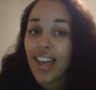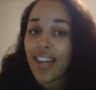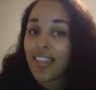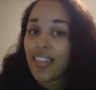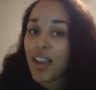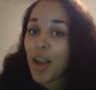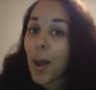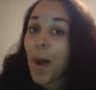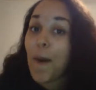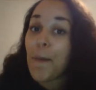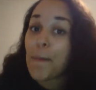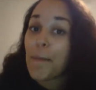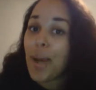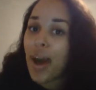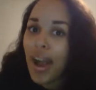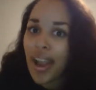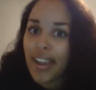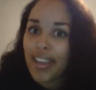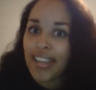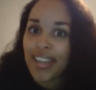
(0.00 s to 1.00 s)
I think I
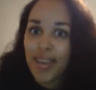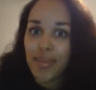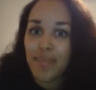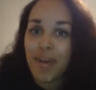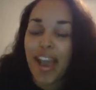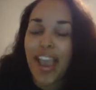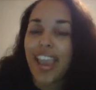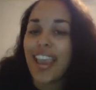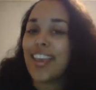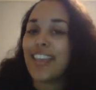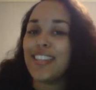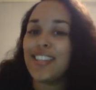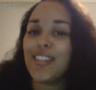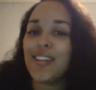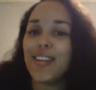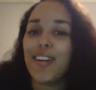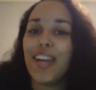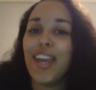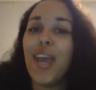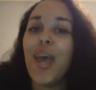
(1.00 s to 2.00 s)
might get my hands
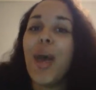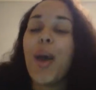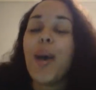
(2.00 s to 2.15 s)
on it.